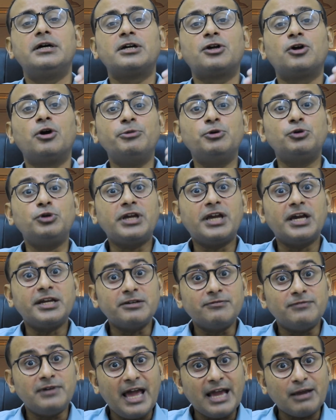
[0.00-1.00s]

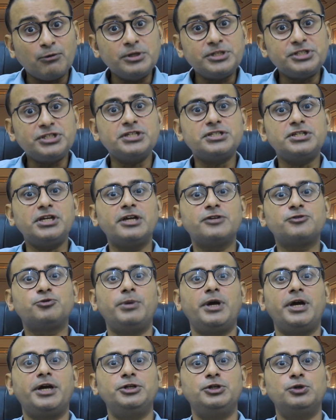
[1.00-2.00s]
communicative language teaching is
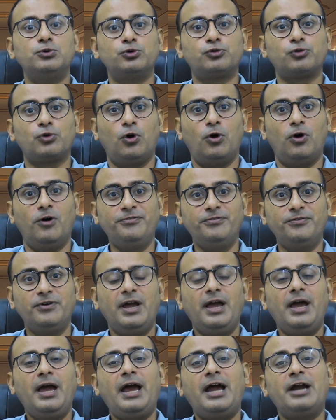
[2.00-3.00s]
made use of,
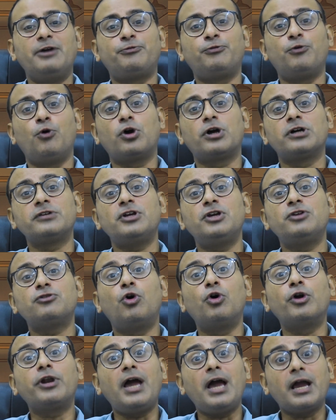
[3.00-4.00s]
and focus is
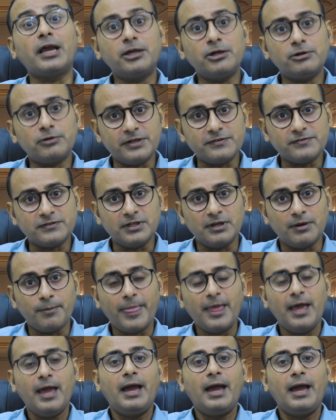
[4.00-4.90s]
on accuracy.